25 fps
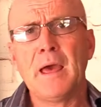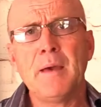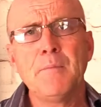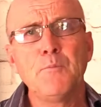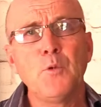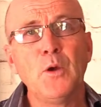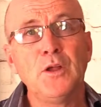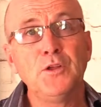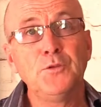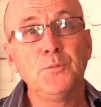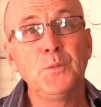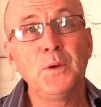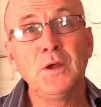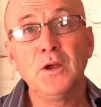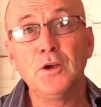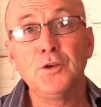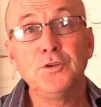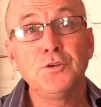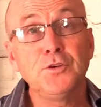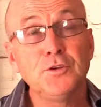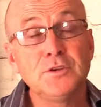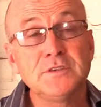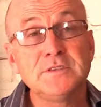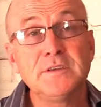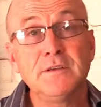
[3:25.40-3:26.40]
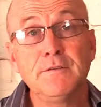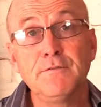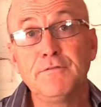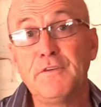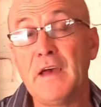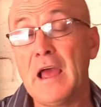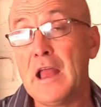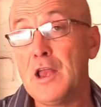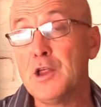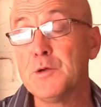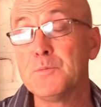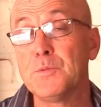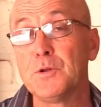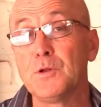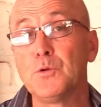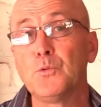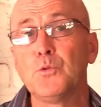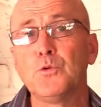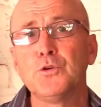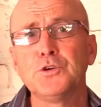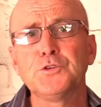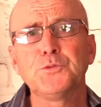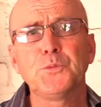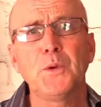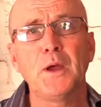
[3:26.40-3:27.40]
when we are using valuable
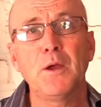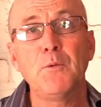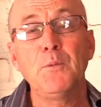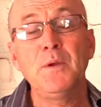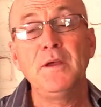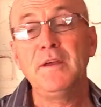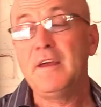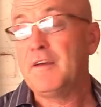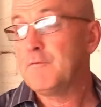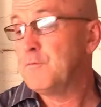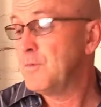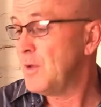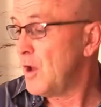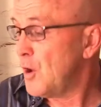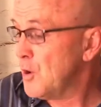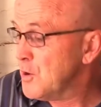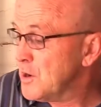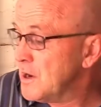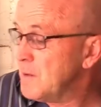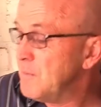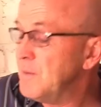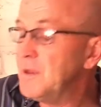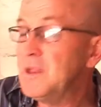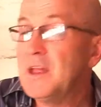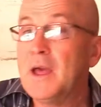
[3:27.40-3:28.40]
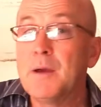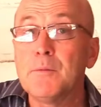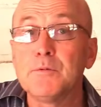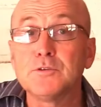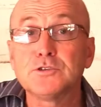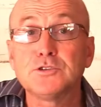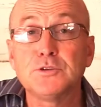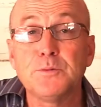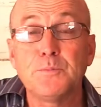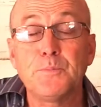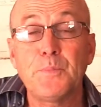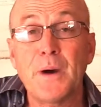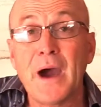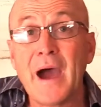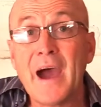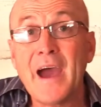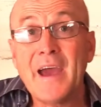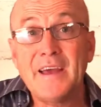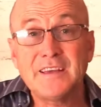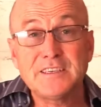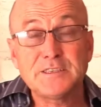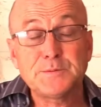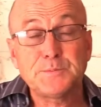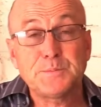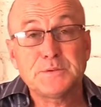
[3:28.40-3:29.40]
wood where we have only been able to
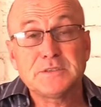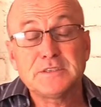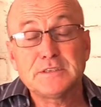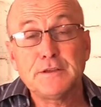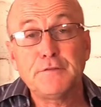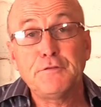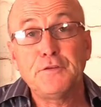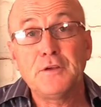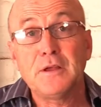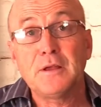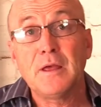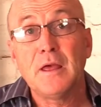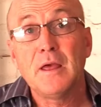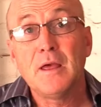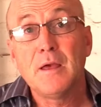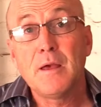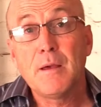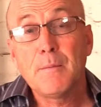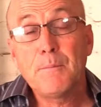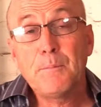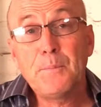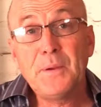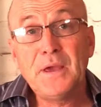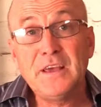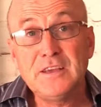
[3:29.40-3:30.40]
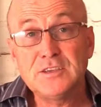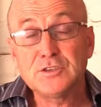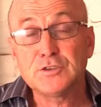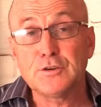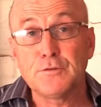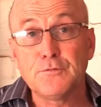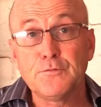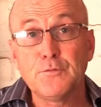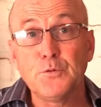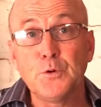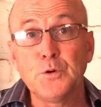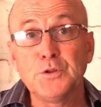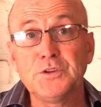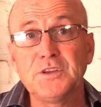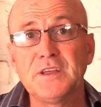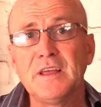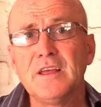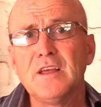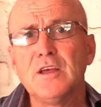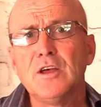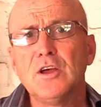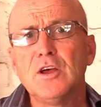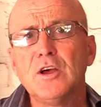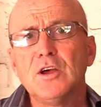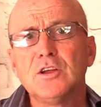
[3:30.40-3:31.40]
buy a specific piece of wood
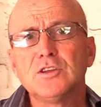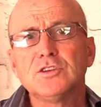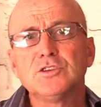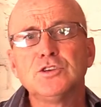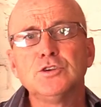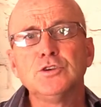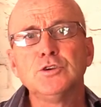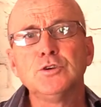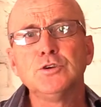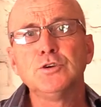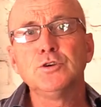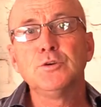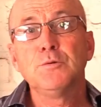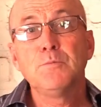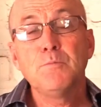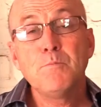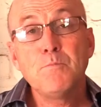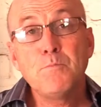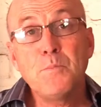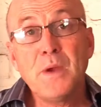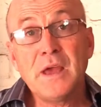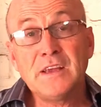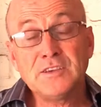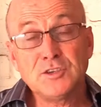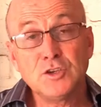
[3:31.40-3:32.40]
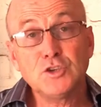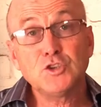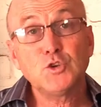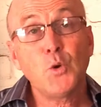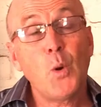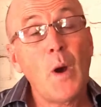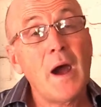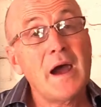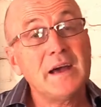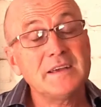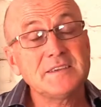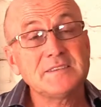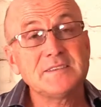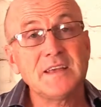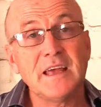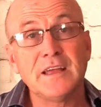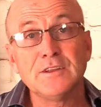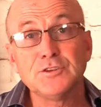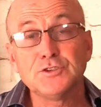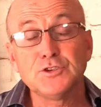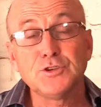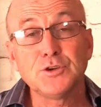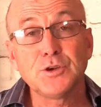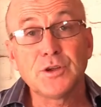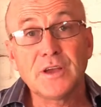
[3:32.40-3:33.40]
to measure twice
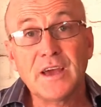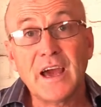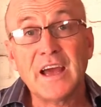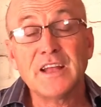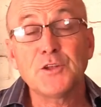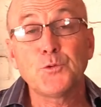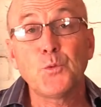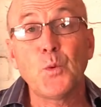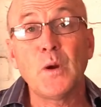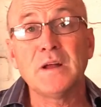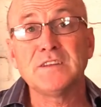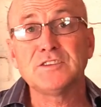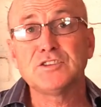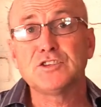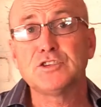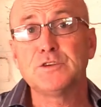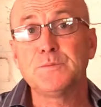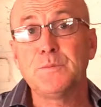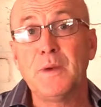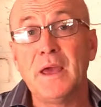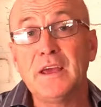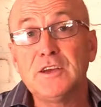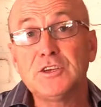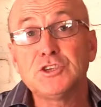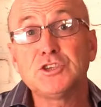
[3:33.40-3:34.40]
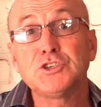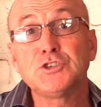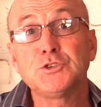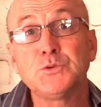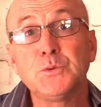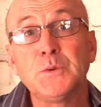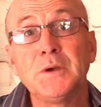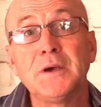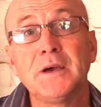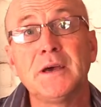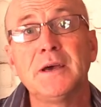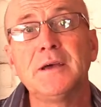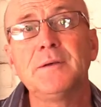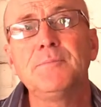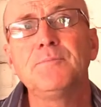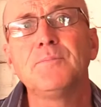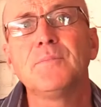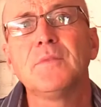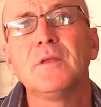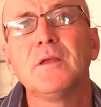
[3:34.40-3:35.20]
and to cut once to make sure